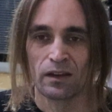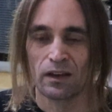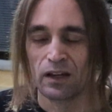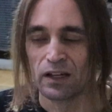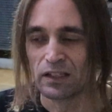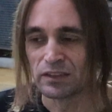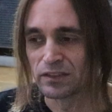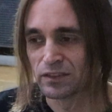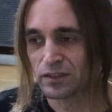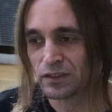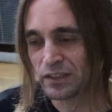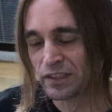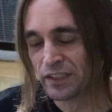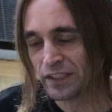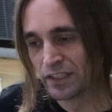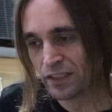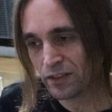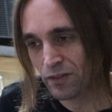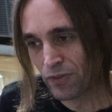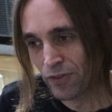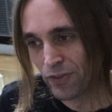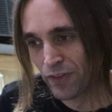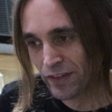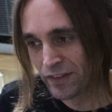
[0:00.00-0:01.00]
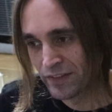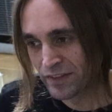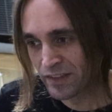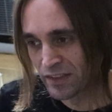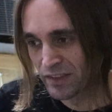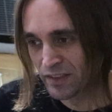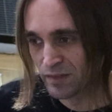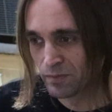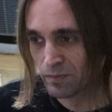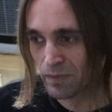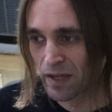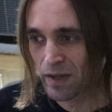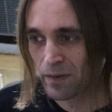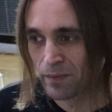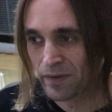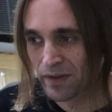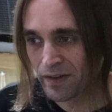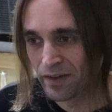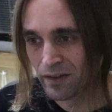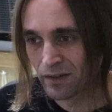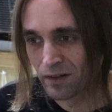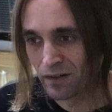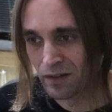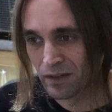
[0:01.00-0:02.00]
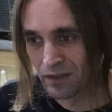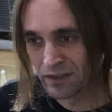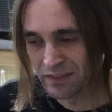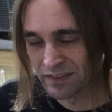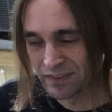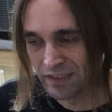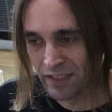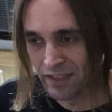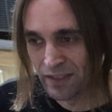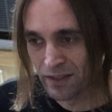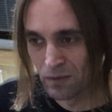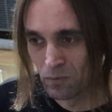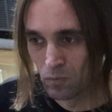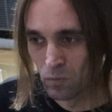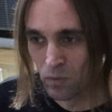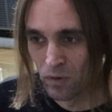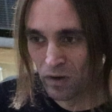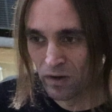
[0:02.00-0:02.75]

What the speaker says: As you can hear, this is maybe a setting